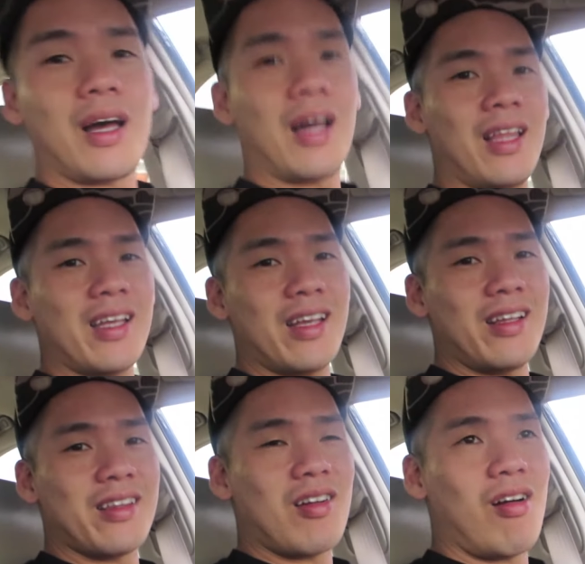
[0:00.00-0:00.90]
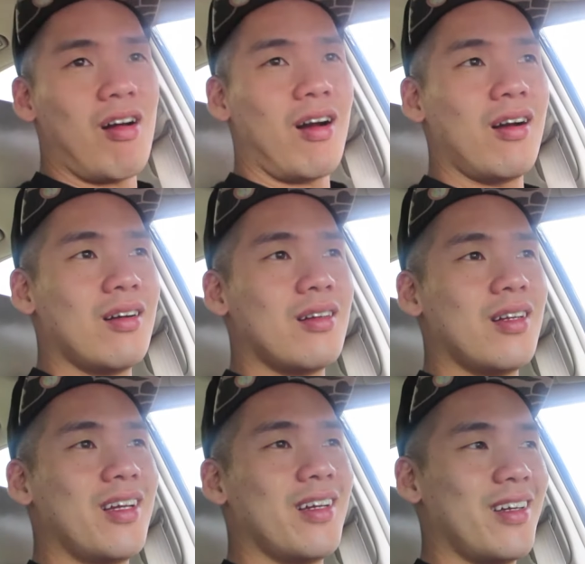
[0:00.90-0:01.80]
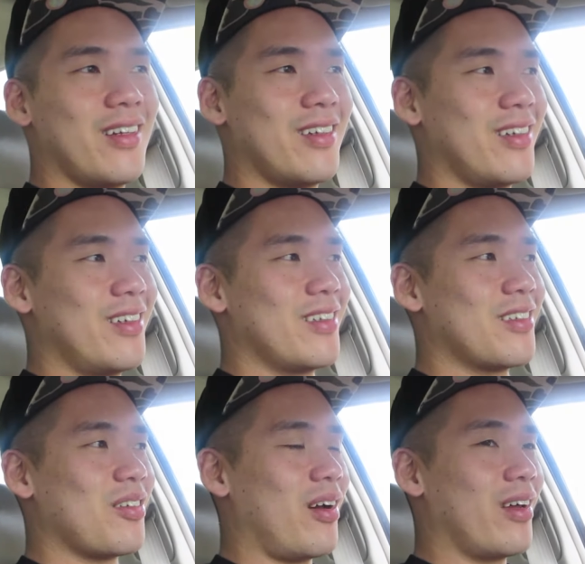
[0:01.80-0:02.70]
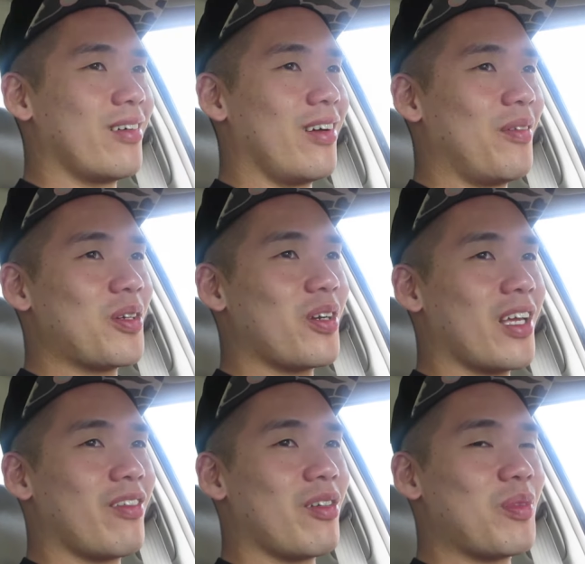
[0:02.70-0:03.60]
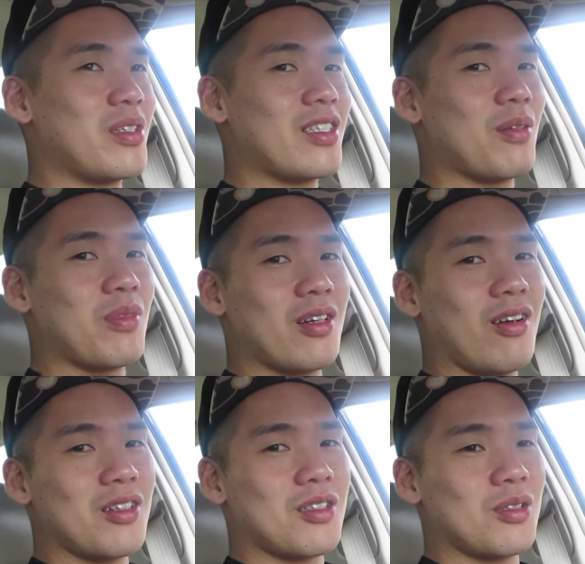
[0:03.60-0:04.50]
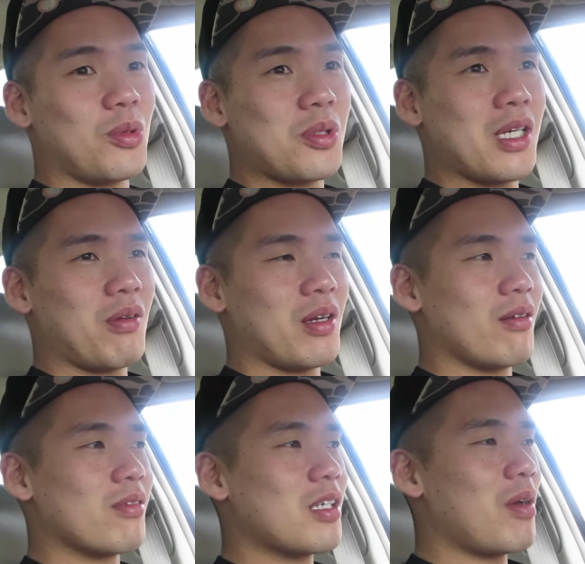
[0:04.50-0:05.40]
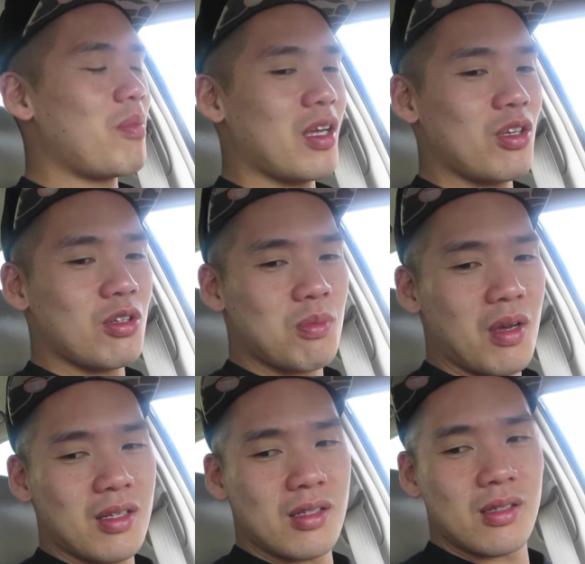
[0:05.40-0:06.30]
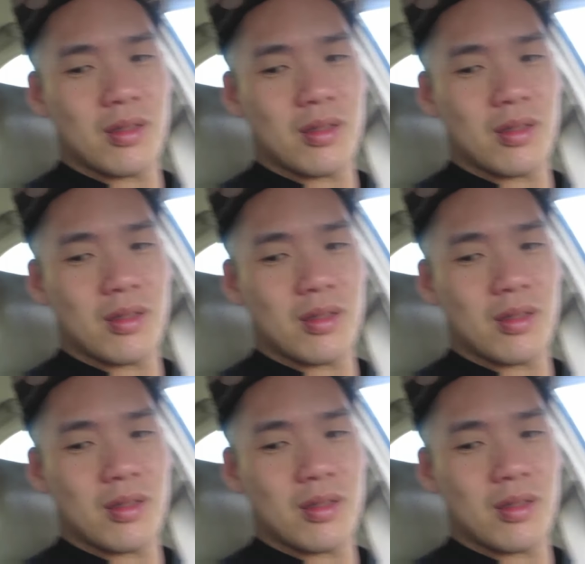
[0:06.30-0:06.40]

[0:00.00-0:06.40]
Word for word: I like eating in the car, so I don't know. I'm gonna try giving P J some in the car too. We'll see how it goes. He might make a huge mess.